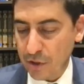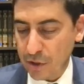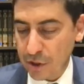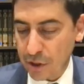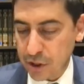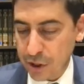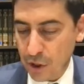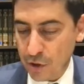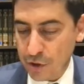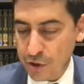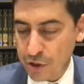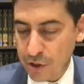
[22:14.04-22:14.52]

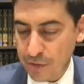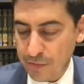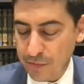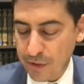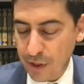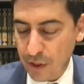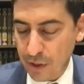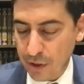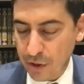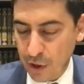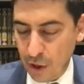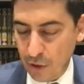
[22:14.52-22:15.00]

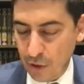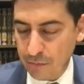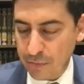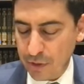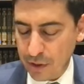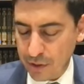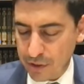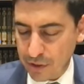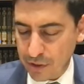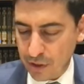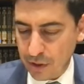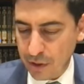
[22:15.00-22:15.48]
shloshim
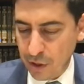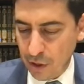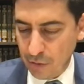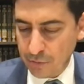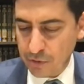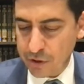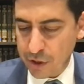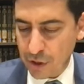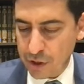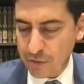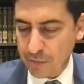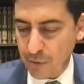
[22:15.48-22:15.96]
yom sorry
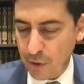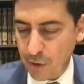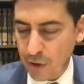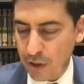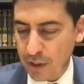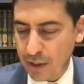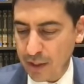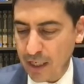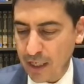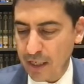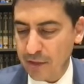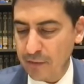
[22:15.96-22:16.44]
yom shloshim
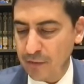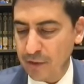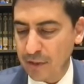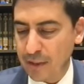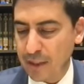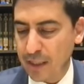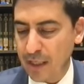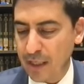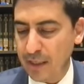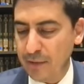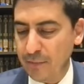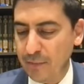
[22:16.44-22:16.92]
ol
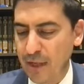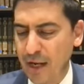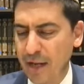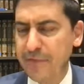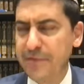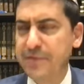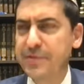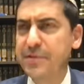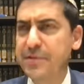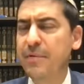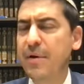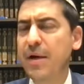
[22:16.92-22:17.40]
lakan We
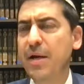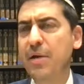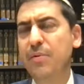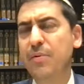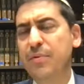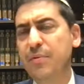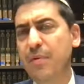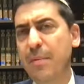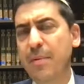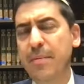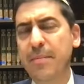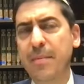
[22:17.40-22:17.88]
had this already
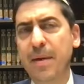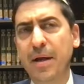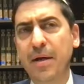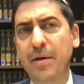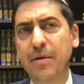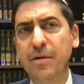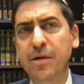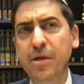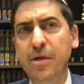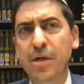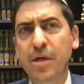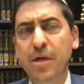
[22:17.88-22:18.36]
with Rabbi
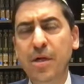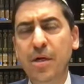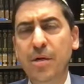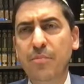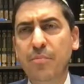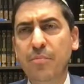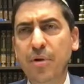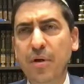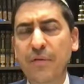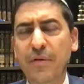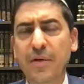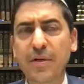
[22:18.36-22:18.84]
Meir
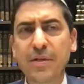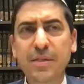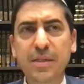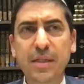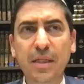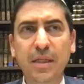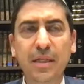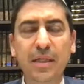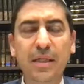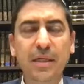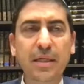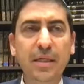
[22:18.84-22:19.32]

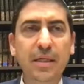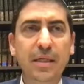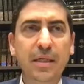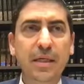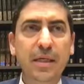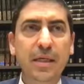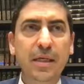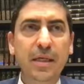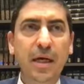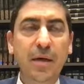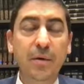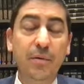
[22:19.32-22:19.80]
previously
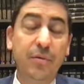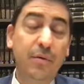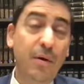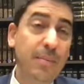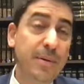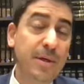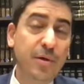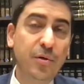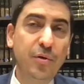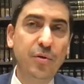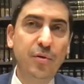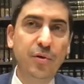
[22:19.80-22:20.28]
uh, with
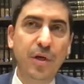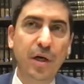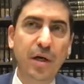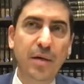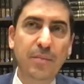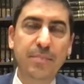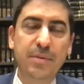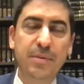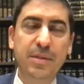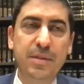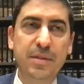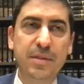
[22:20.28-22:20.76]
Rabbi
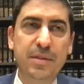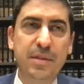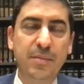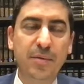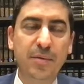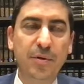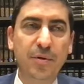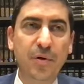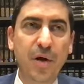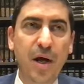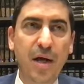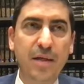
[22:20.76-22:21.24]
Yehuda. It's a
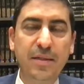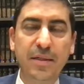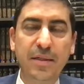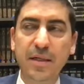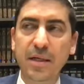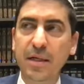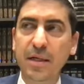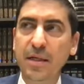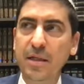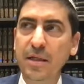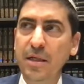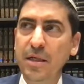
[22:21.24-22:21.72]
similar
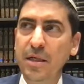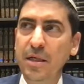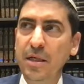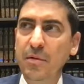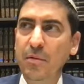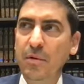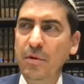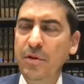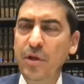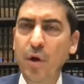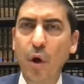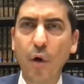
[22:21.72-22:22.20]
idea
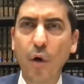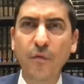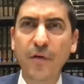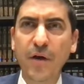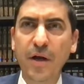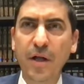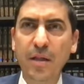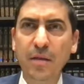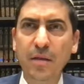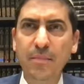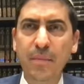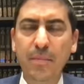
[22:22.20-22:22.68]
with
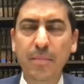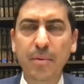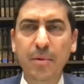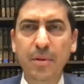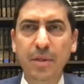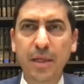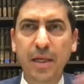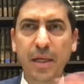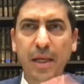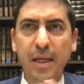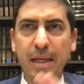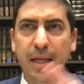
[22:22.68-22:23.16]
Yovel. Remember,
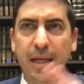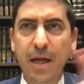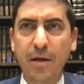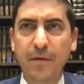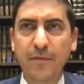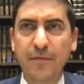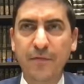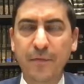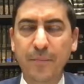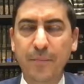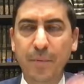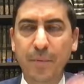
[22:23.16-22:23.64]
did he
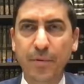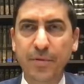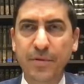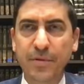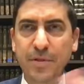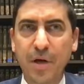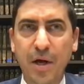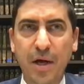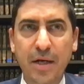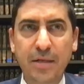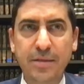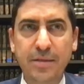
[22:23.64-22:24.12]
count for both
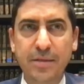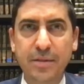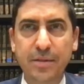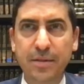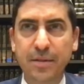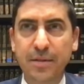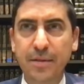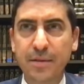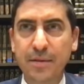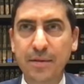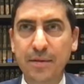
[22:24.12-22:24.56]
sides?